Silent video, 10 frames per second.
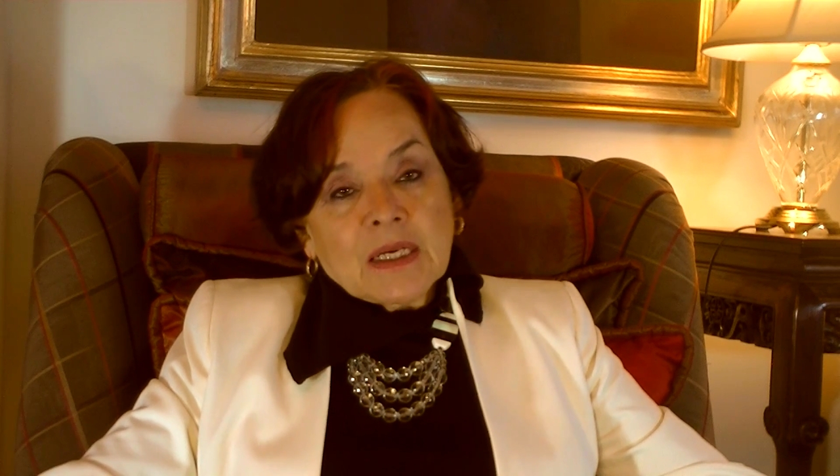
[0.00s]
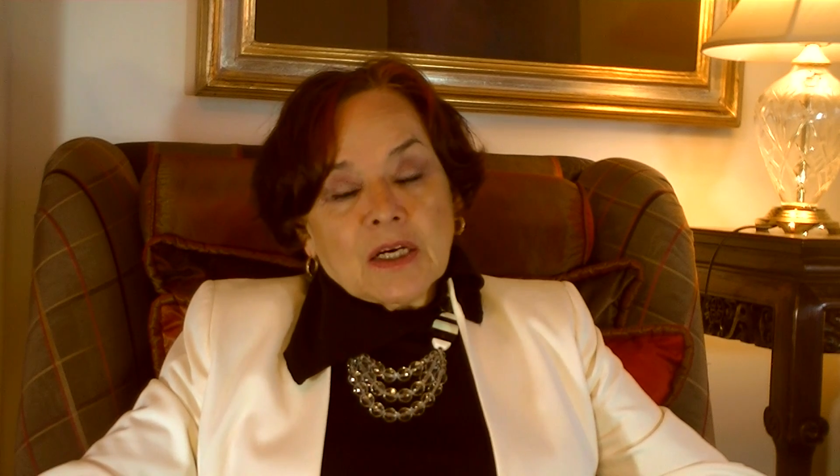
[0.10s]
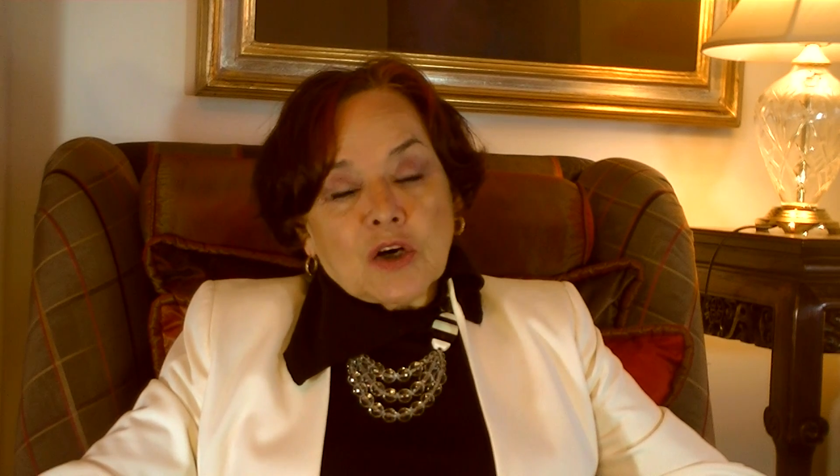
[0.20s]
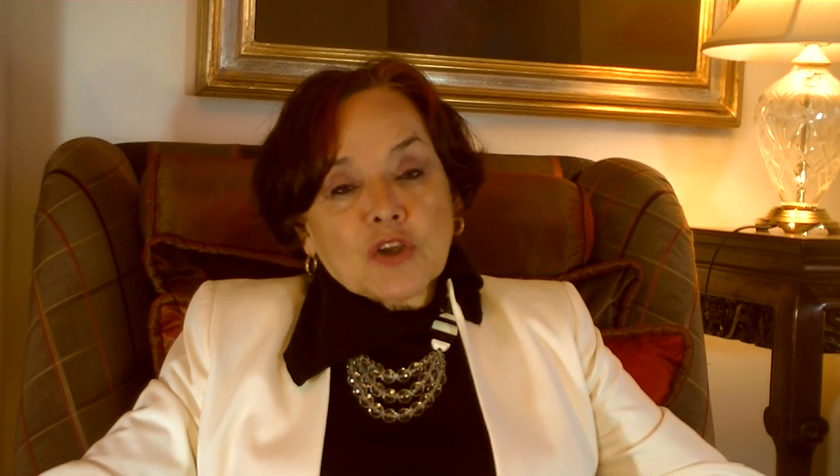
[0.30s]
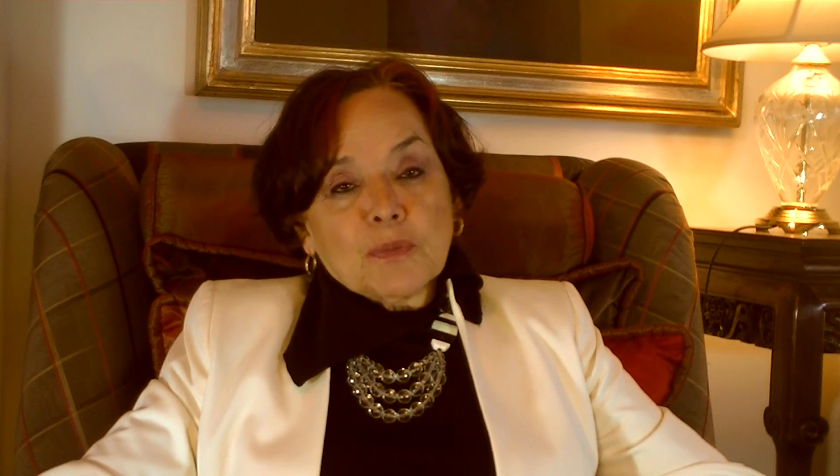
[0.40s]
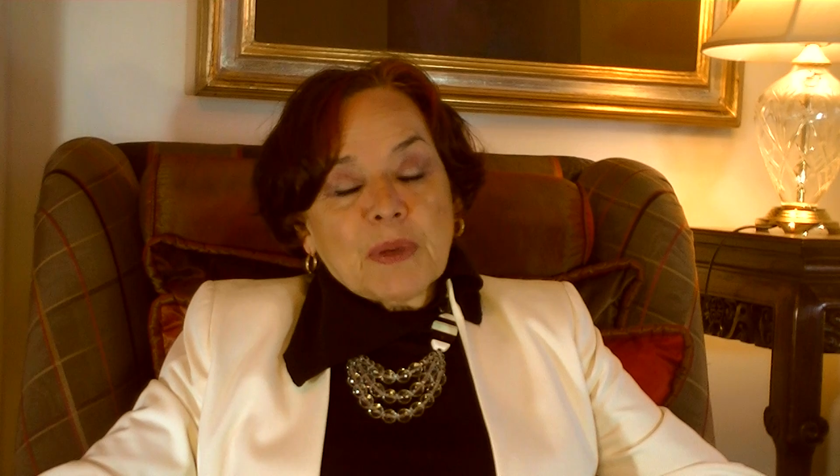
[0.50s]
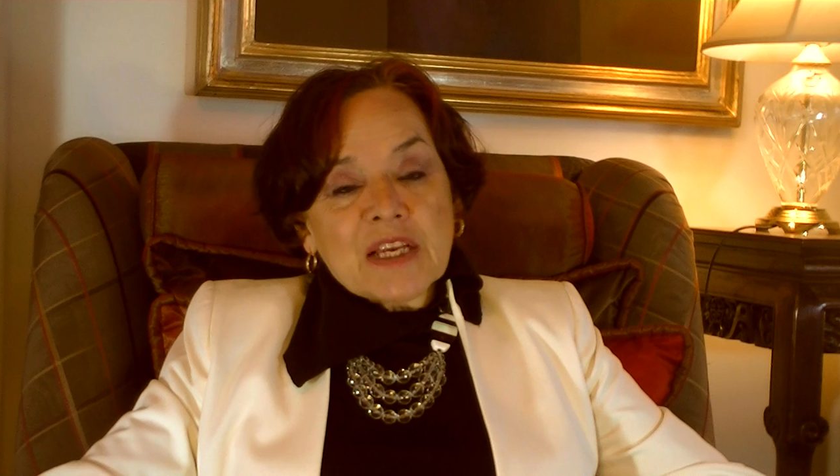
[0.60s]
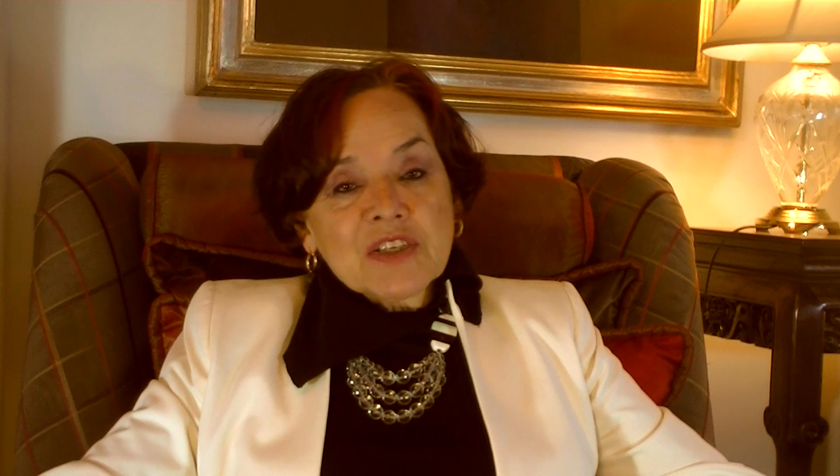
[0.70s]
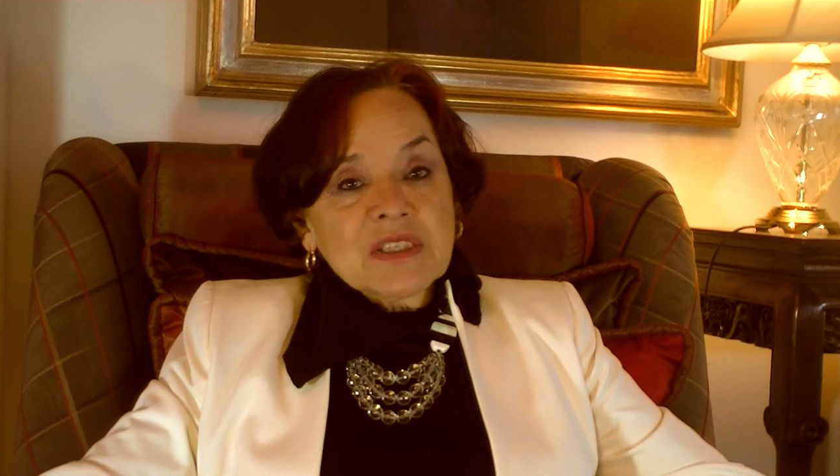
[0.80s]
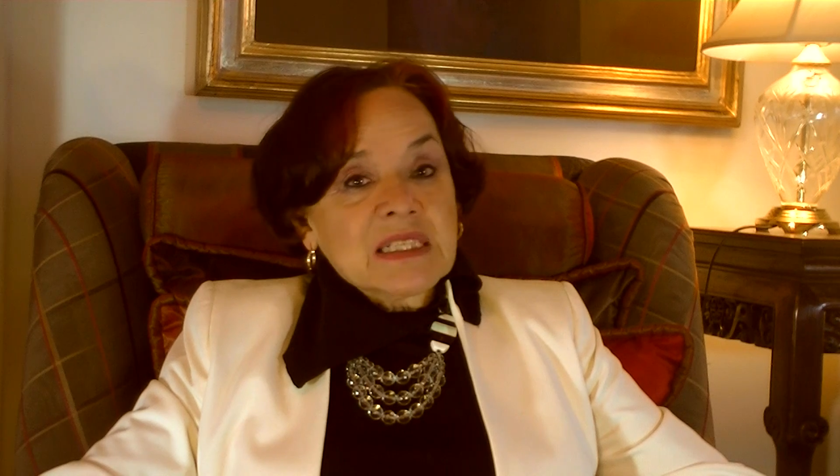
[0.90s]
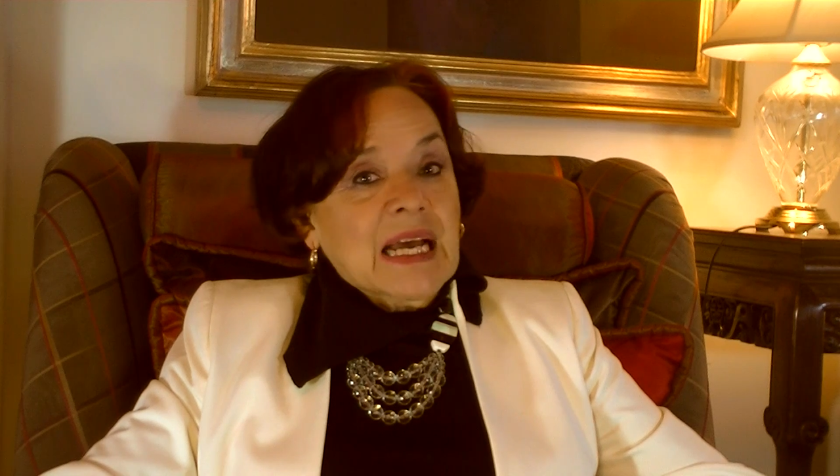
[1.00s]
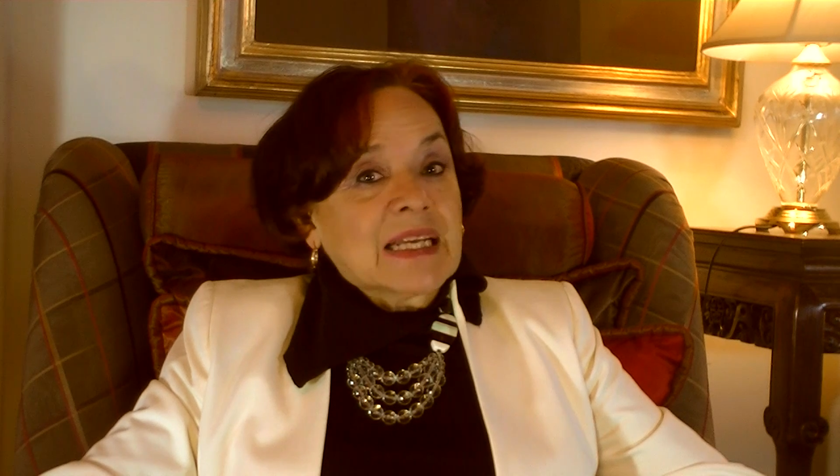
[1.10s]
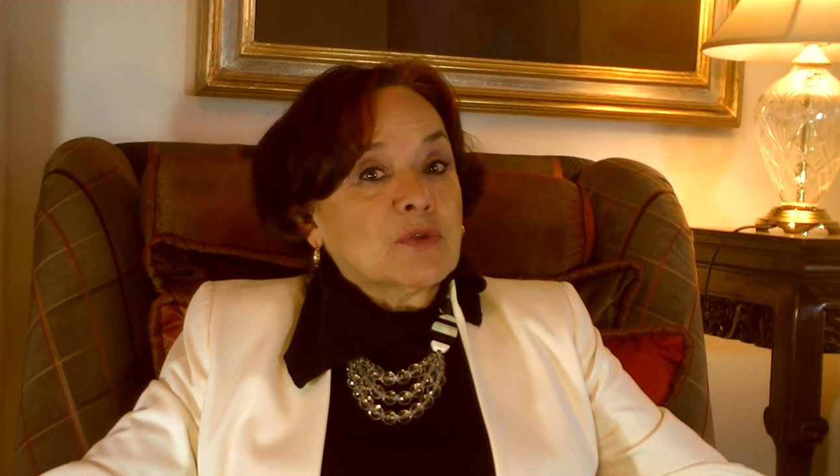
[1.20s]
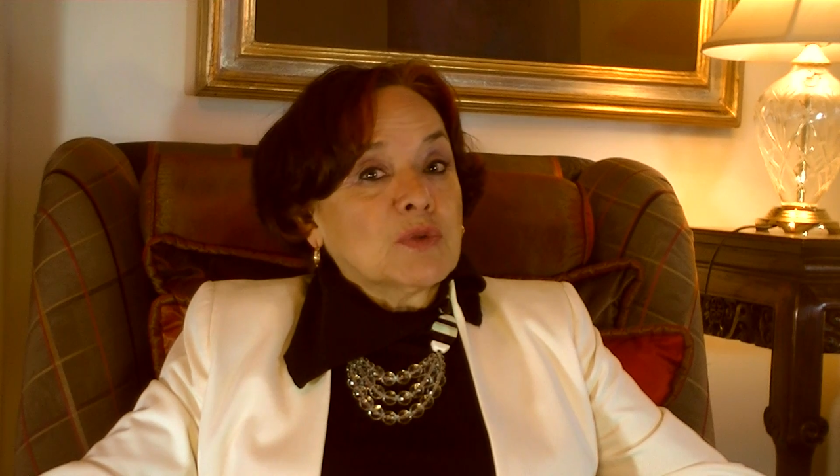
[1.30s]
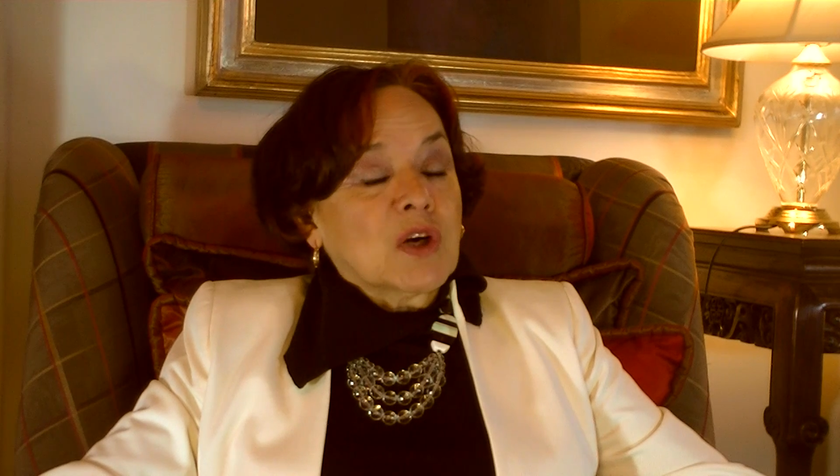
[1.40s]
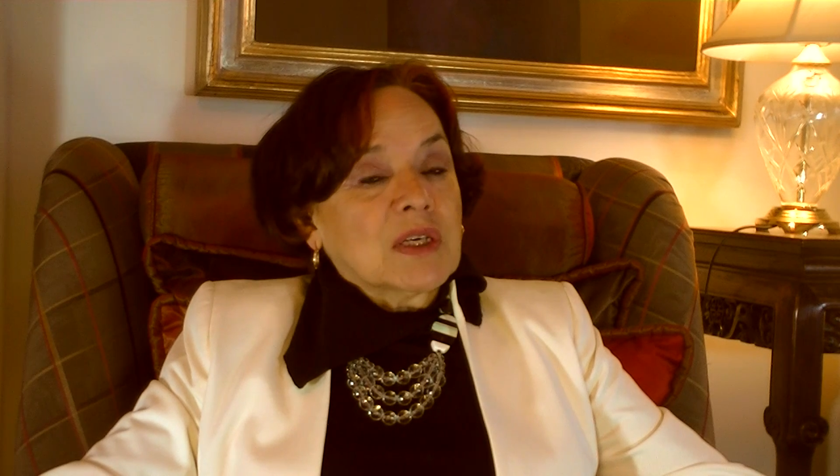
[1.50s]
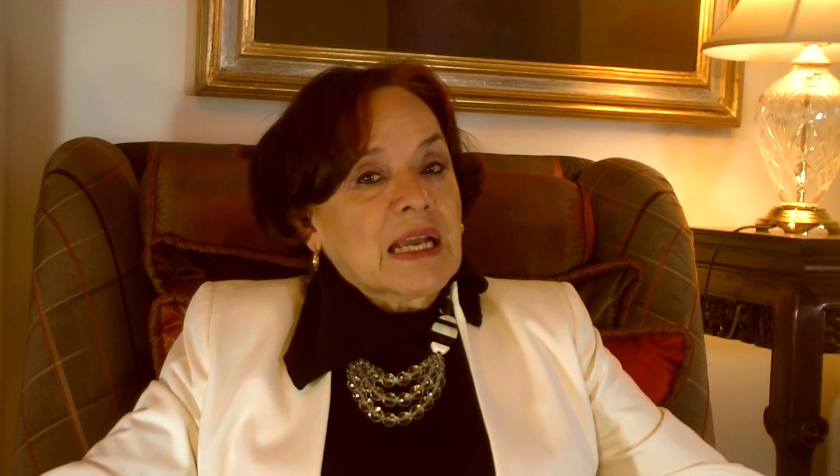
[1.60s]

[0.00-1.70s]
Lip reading: occupations, and I do not